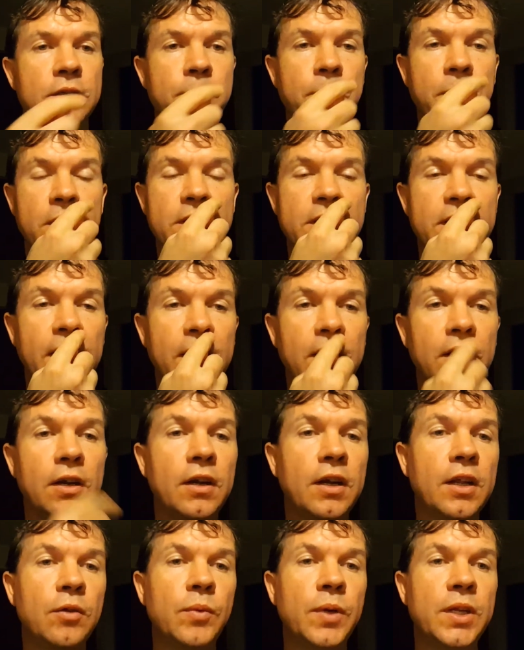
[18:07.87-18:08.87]

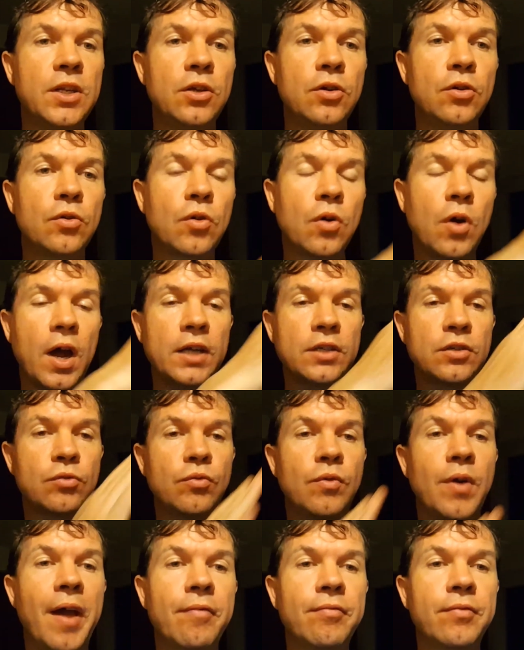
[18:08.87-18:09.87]
particularly when you
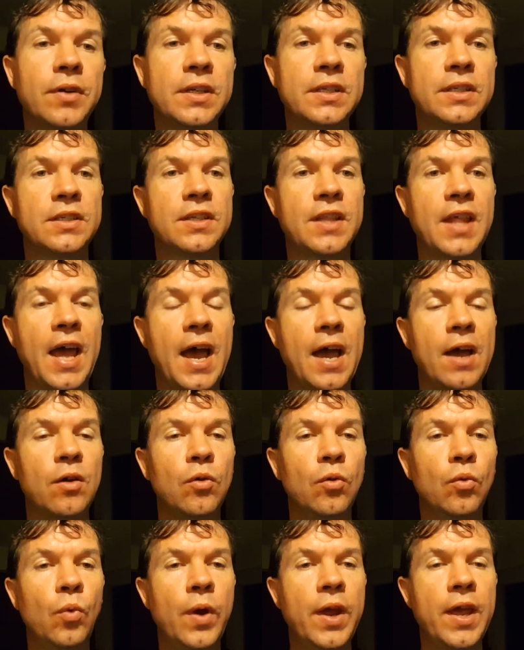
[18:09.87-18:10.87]
cross-reference that
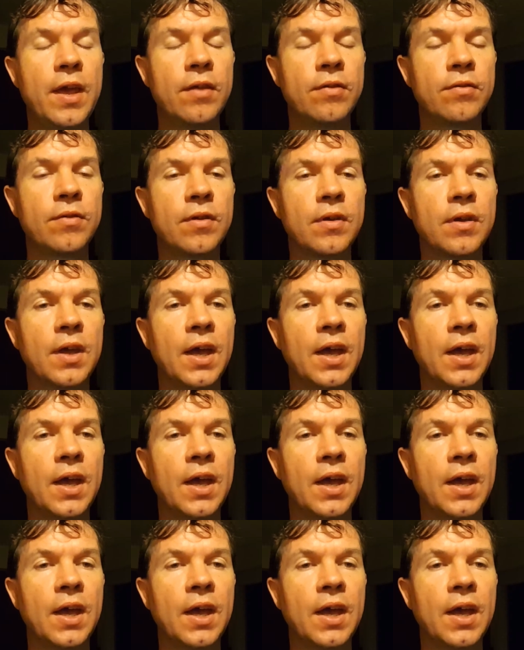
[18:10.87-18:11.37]
with